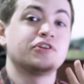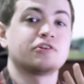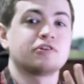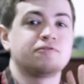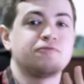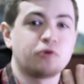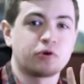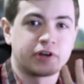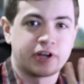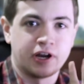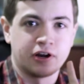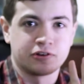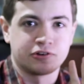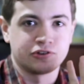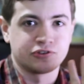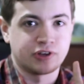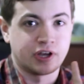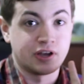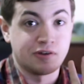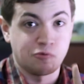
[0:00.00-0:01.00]
There are four
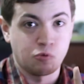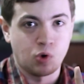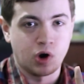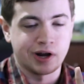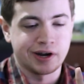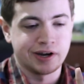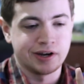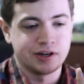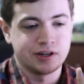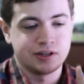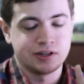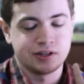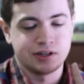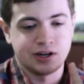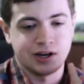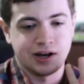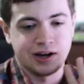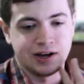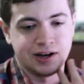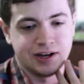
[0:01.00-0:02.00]
characters I have wanted
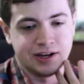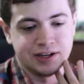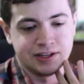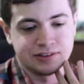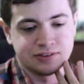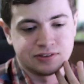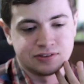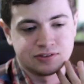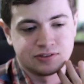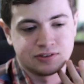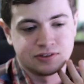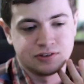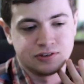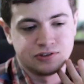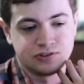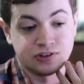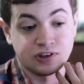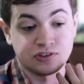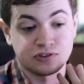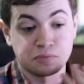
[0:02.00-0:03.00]
uh,
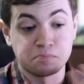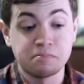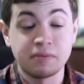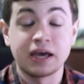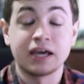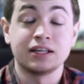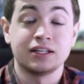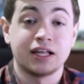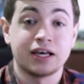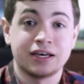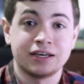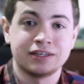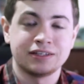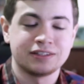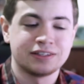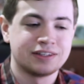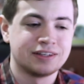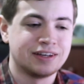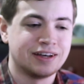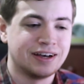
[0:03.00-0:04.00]
since Melee,
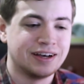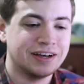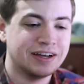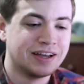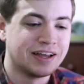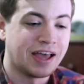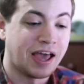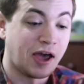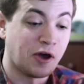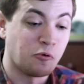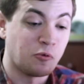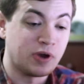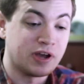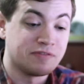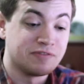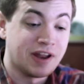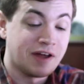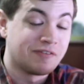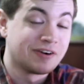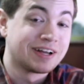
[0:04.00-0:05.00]
and we
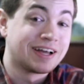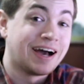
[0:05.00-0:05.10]
have never